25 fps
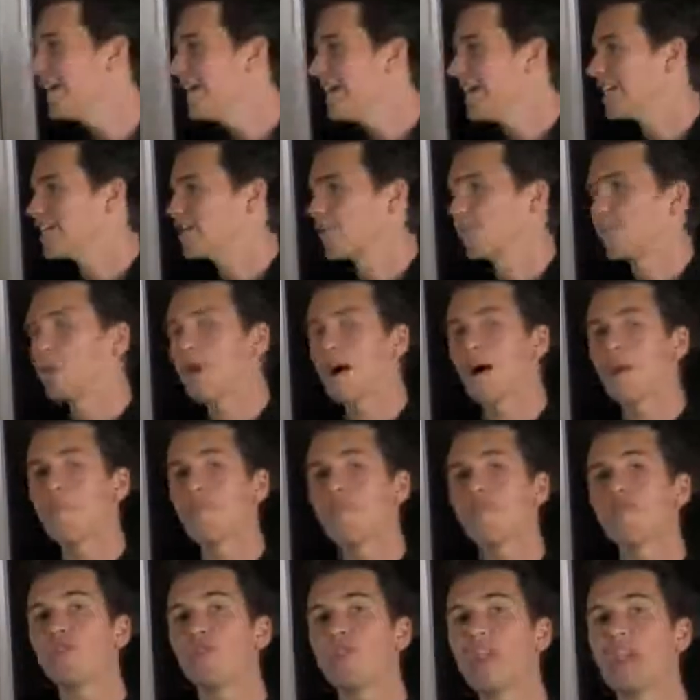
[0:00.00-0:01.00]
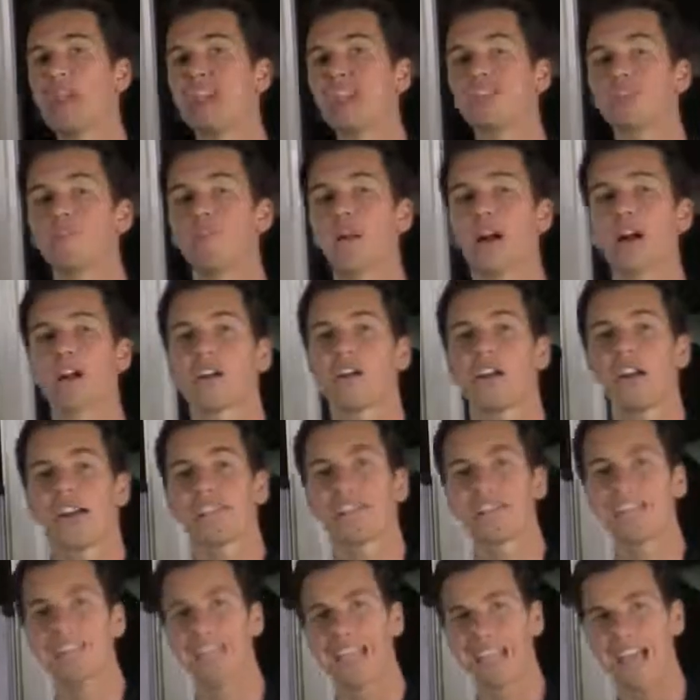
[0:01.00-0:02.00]
It's a problem if you can't inspire
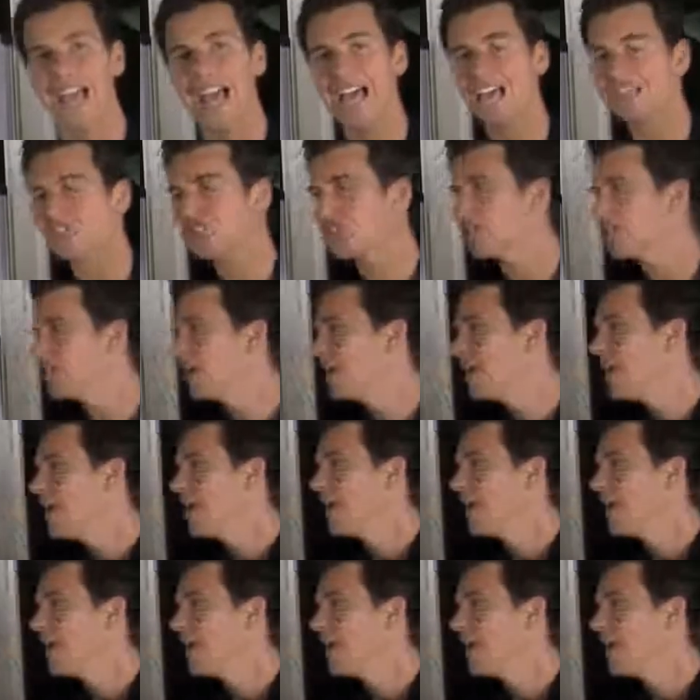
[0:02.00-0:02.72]
clients to take action.